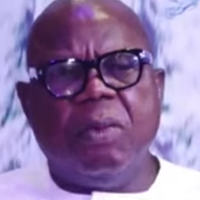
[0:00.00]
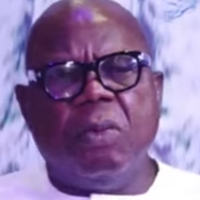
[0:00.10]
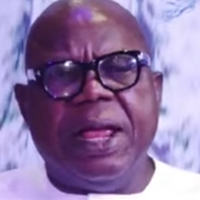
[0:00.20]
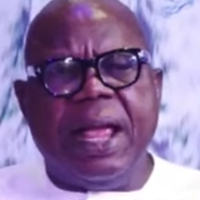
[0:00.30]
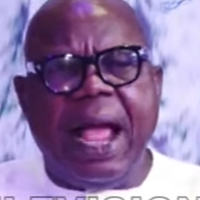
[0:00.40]

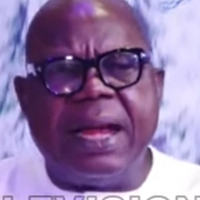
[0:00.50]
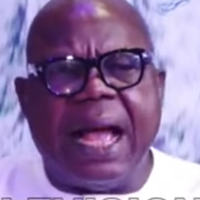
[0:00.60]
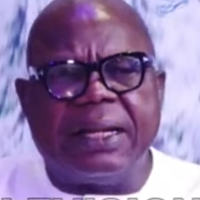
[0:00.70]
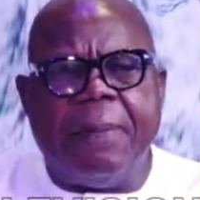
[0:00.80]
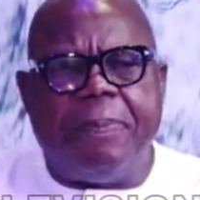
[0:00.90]
We heard
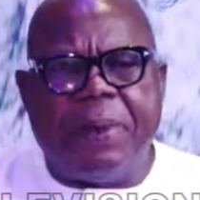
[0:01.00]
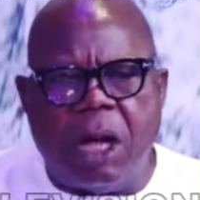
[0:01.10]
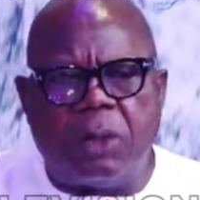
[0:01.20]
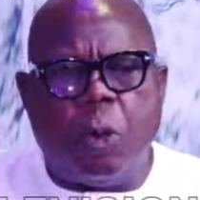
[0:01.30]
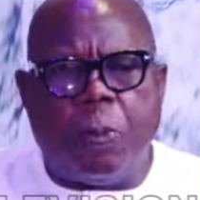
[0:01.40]
that $1
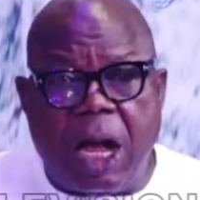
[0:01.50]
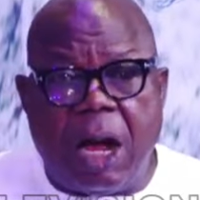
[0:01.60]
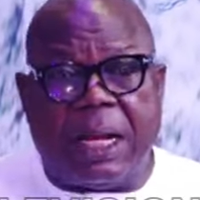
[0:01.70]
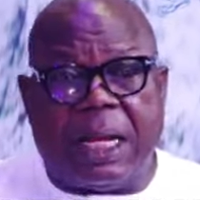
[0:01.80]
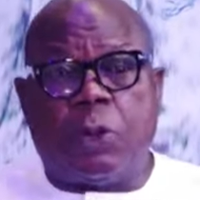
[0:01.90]
billion, $2
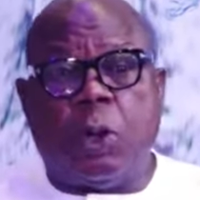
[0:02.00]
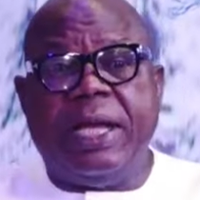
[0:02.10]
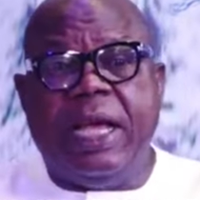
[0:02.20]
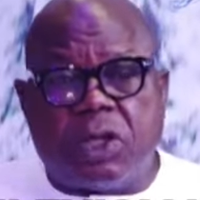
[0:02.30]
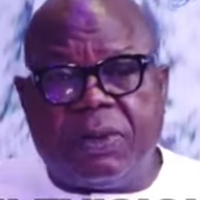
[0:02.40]
billion were given to
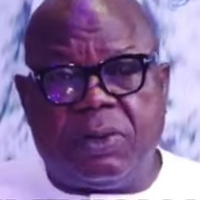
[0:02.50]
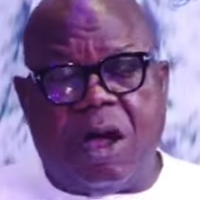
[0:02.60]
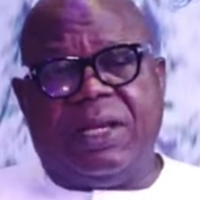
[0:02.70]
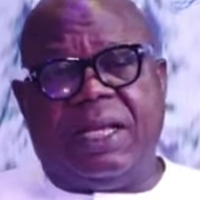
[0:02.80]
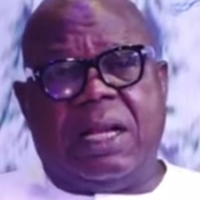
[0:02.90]
each of
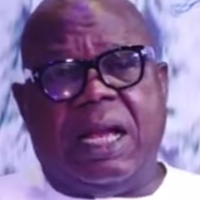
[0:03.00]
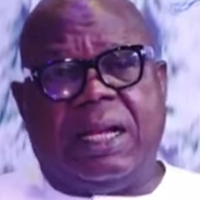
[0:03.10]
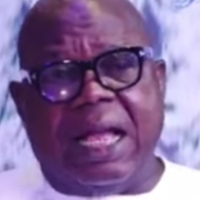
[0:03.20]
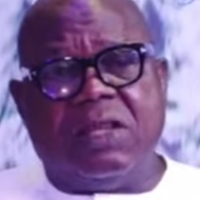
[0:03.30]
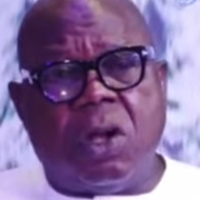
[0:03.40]
the
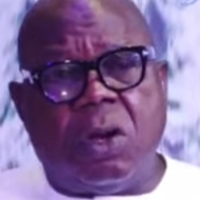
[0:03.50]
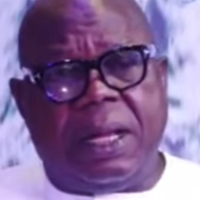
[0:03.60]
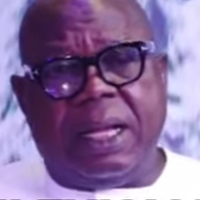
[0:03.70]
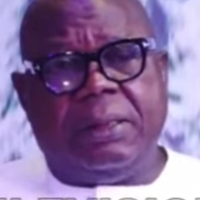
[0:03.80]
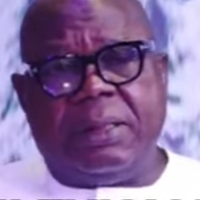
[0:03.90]
council
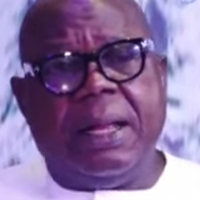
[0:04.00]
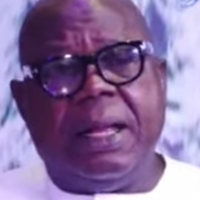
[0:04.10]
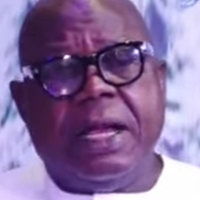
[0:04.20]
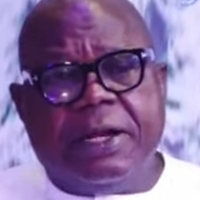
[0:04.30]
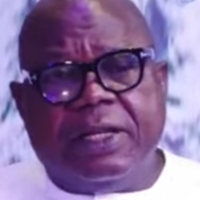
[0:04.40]

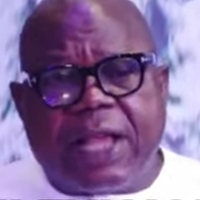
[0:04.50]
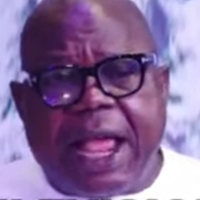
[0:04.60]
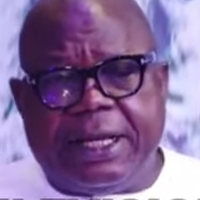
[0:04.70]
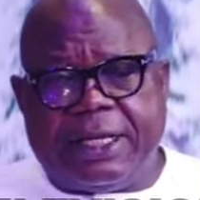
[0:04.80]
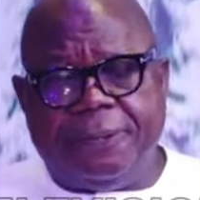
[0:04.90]
in the
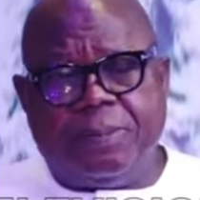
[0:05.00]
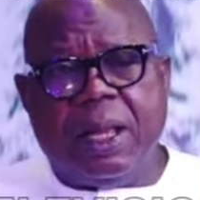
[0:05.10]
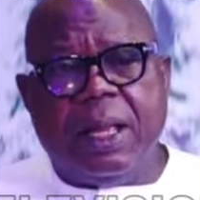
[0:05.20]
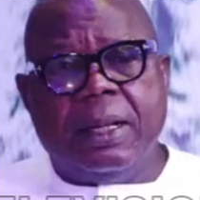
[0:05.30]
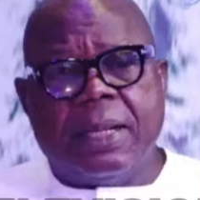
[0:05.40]
state.
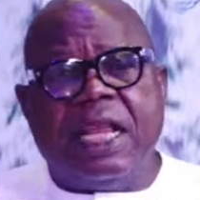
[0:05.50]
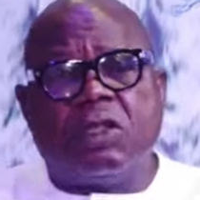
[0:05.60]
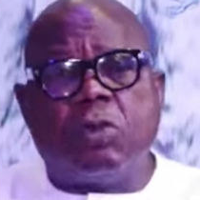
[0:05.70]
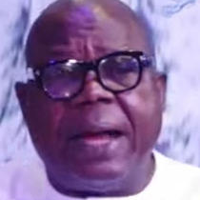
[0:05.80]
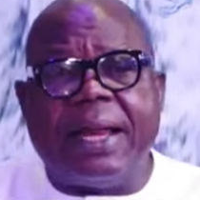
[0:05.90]
That
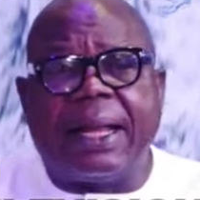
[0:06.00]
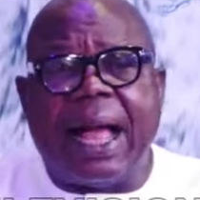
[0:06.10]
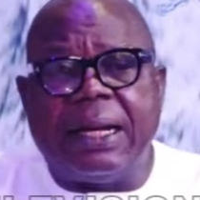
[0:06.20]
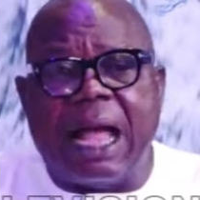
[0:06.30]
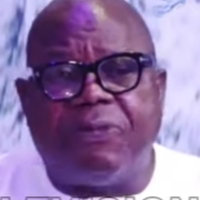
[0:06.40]
is why they
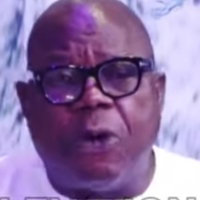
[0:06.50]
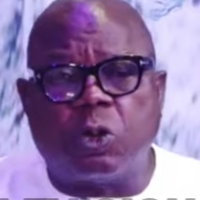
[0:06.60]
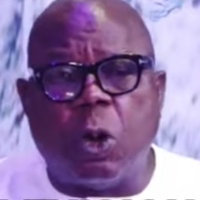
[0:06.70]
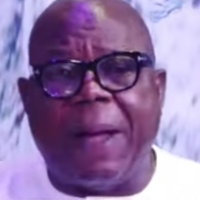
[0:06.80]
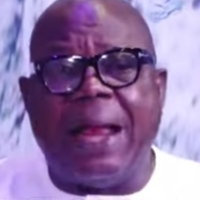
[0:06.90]
can
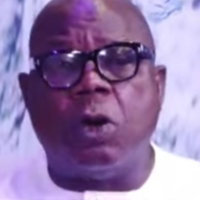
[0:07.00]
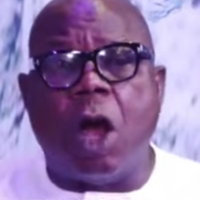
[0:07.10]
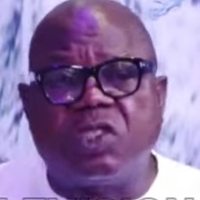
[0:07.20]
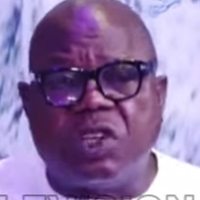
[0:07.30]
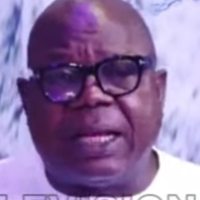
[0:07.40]
afford to buy
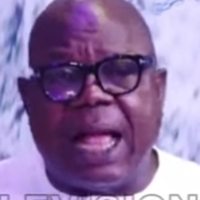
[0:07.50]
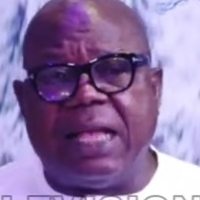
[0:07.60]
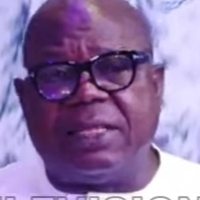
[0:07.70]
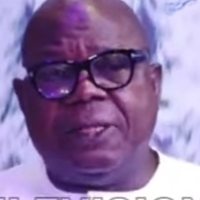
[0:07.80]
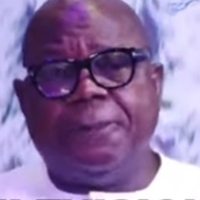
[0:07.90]
luxury
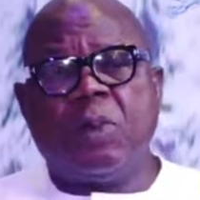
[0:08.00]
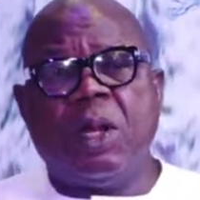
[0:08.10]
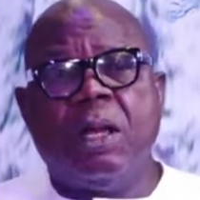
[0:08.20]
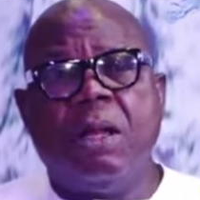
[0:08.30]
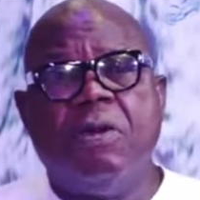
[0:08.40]
cars
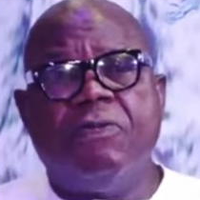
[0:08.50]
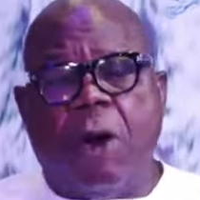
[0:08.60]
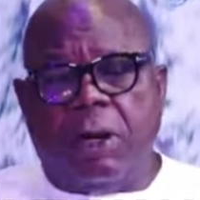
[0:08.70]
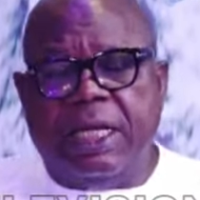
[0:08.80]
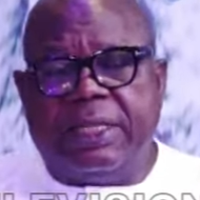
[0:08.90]

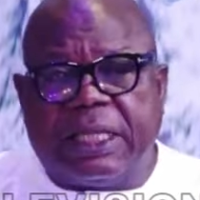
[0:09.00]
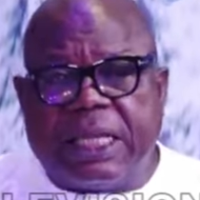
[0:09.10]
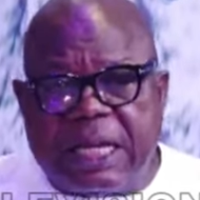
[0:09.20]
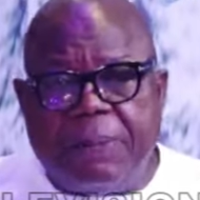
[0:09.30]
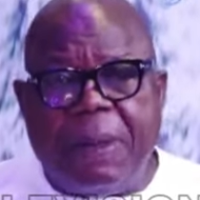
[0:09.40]
for the
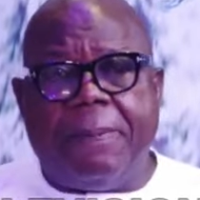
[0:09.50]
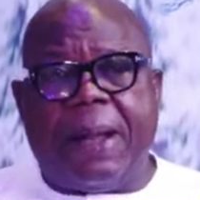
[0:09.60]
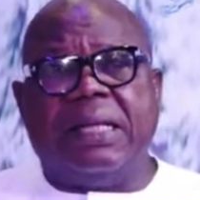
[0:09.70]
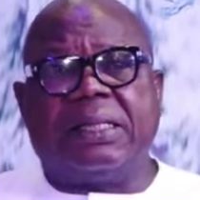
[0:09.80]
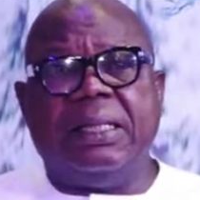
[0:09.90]
CTC
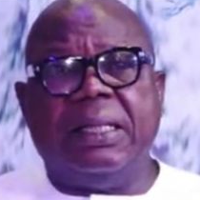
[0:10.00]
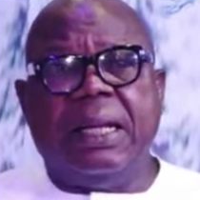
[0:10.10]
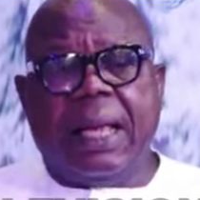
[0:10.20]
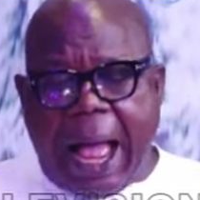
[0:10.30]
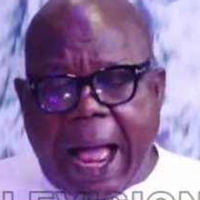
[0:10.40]
members
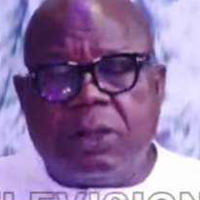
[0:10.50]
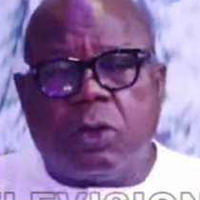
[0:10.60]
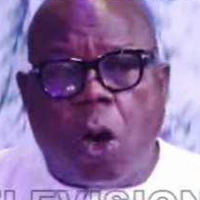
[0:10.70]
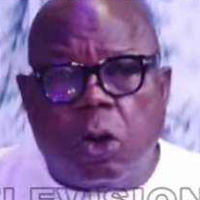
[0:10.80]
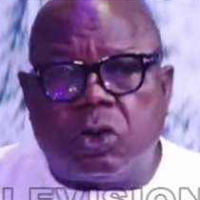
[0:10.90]
and
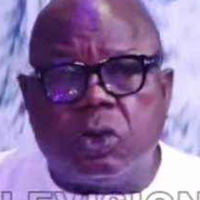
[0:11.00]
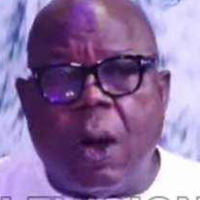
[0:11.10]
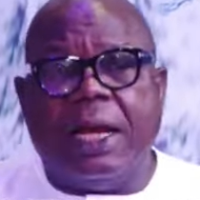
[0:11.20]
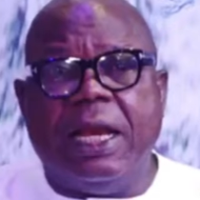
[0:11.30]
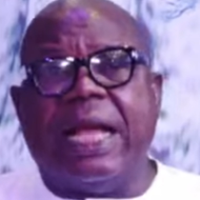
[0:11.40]
those who
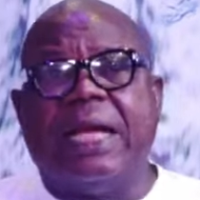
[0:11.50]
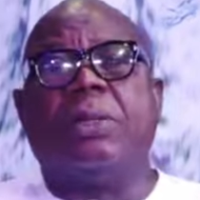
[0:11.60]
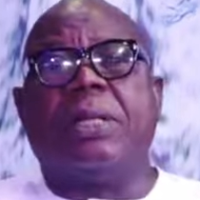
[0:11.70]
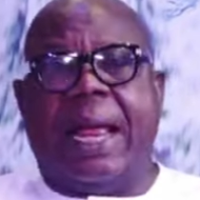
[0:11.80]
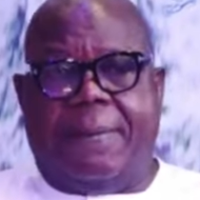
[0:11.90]
are related
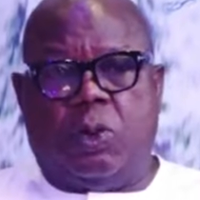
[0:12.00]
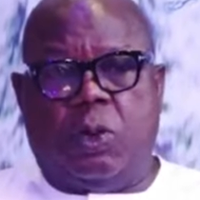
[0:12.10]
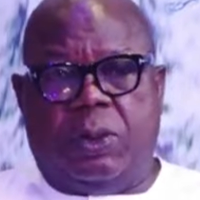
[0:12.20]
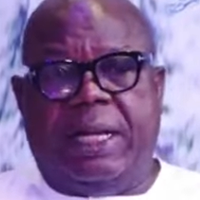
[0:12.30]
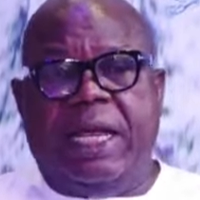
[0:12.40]
to them
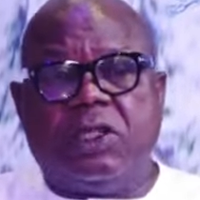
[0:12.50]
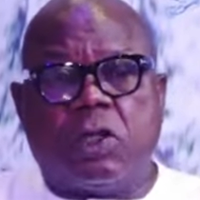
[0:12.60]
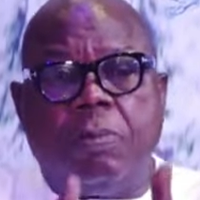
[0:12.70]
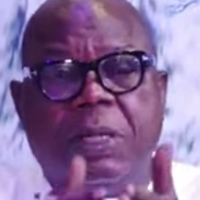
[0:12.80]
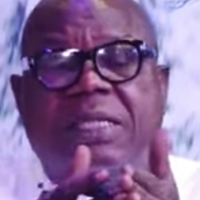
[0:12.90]
today. His
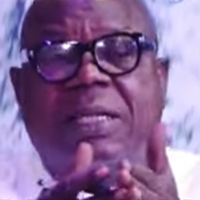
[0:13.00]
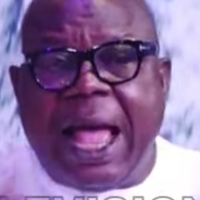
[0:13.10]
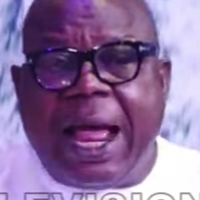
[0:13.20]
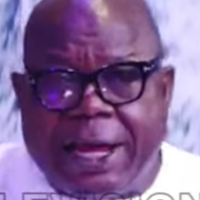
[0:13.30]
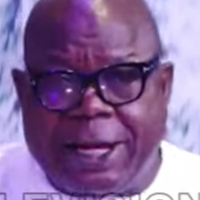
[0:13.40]
own is
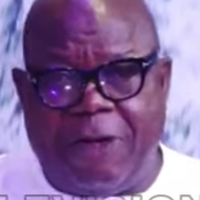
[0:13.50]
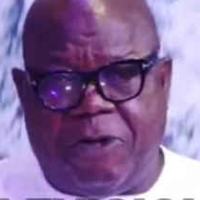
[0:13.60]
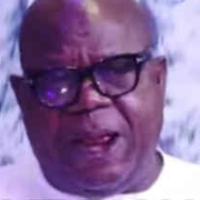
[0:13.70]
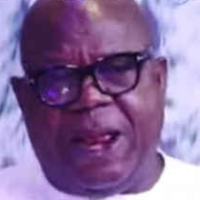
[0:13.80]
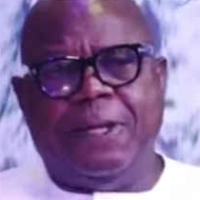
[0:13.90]
glaring
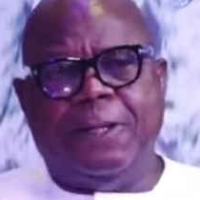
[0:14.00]
everywhere.